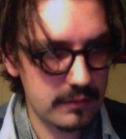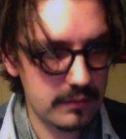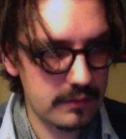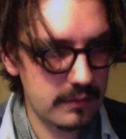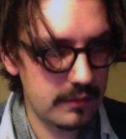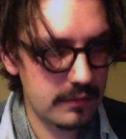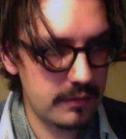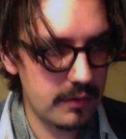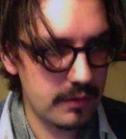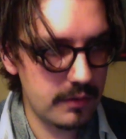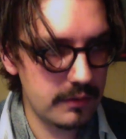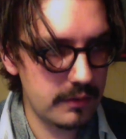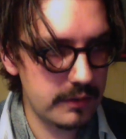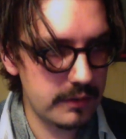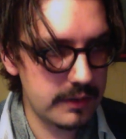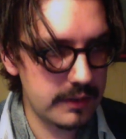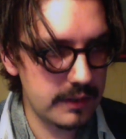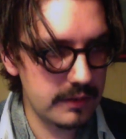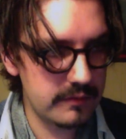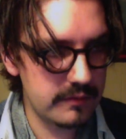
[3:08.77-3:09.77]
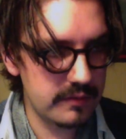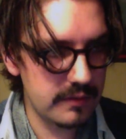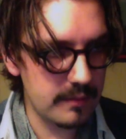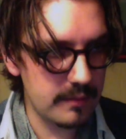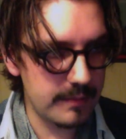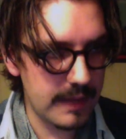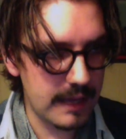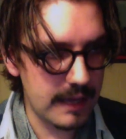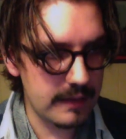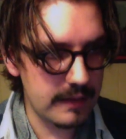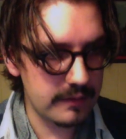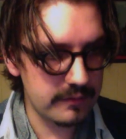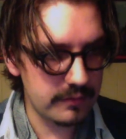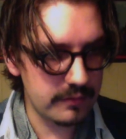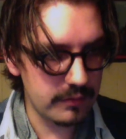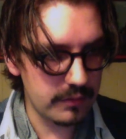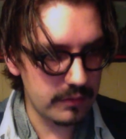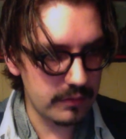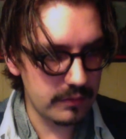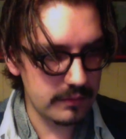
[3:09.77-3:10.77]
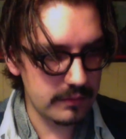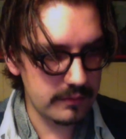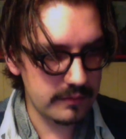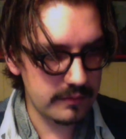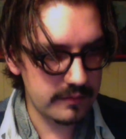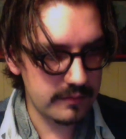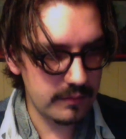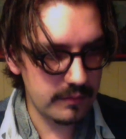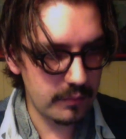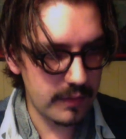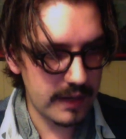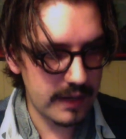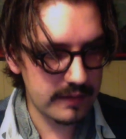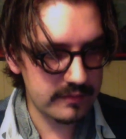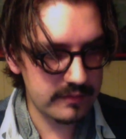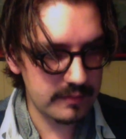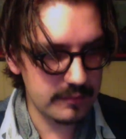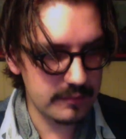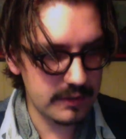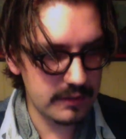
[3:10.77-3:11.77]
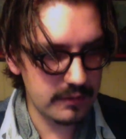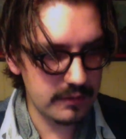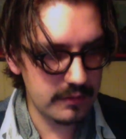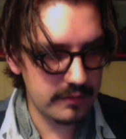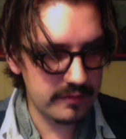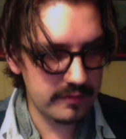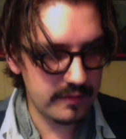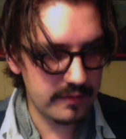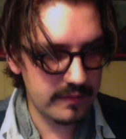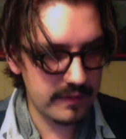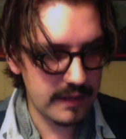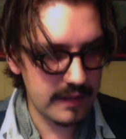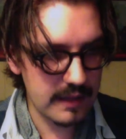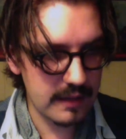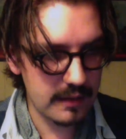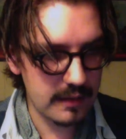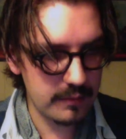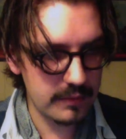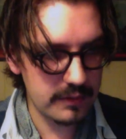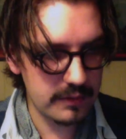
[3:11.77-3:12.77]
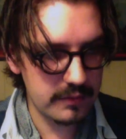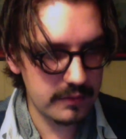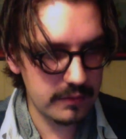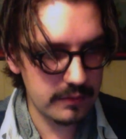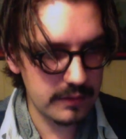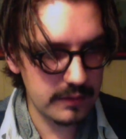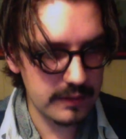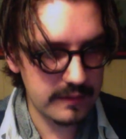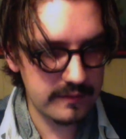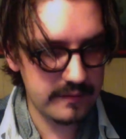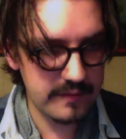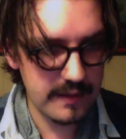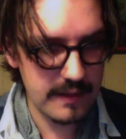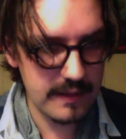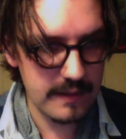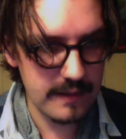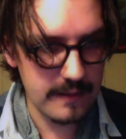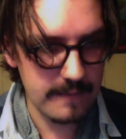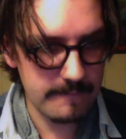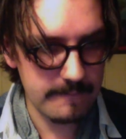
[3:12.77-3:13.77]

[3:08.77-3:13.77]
Not looking too bad at all. Just whack some claws on that and we'll call it a day.